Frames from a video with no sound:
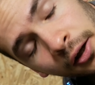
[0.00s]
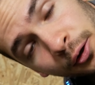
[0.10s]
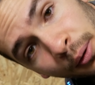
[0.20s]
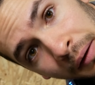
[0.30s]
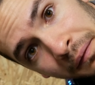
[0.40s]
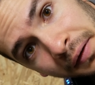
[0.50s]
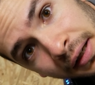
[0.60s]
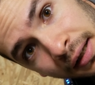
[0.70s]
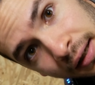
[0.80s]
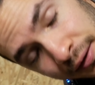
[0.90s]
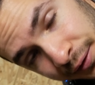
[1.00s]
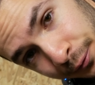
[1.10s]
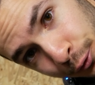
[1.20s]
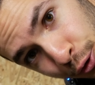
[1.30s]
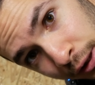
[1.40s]
And you have three
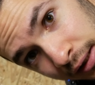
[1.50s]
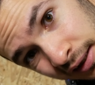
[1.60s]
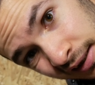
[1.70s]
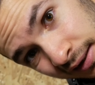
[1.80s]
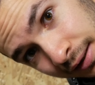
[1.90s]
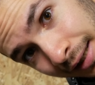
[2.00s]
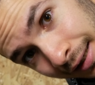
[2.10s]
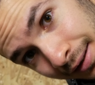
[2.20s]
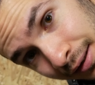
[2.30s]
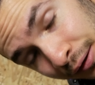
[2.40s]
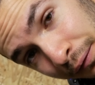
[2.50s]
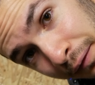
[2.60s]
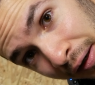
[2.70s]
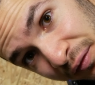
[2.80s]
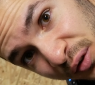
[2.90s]
excruciating sets in the
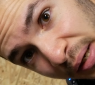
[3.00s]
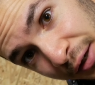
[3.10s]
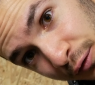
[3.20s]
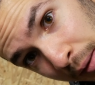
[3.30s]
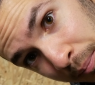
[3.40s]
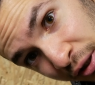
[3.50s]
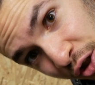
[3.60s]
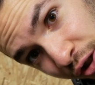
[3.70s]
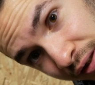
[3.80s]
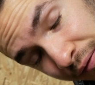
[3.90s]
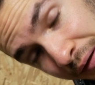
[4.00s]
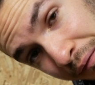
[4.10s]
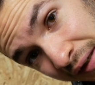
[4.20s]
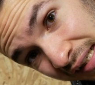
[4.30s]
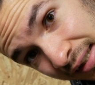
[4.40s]
five to eight rep ranges with three